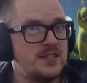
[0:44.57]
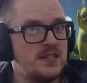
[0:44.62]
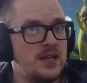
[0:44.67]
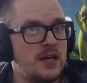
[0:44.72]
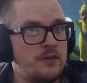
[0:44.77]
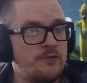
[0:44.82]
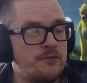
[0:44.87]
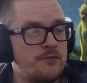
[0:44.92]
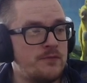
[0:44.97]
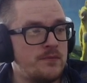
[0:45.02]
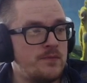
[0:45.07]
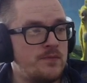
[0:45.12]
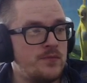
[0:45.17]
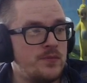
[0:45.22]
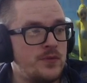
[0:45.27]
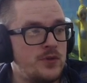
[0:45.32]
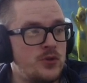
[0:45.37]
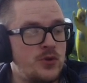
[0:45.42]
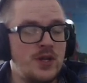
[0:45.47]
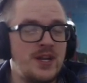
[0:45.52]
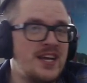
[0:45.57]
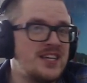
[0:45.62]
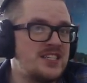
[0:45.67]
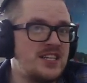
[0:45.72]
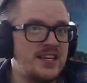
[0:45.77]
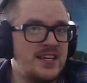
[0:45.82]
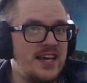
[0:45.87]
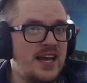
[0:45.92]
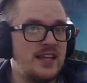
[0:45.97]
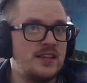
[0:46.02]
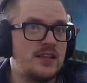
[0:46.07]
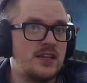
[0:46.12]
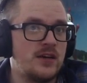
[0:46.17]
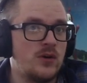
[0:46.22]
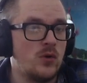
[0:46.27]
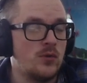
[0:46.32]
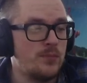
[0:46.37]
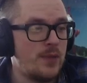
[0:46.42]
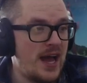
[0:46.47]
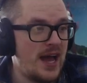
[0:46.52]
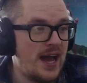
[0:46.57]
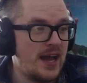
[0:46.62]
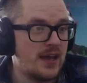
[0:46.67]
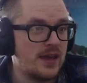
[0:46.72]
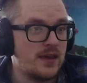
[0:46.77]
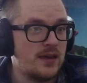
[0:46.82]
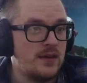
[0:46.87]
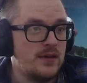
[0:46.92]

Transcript: enough, you can actually get the gold back.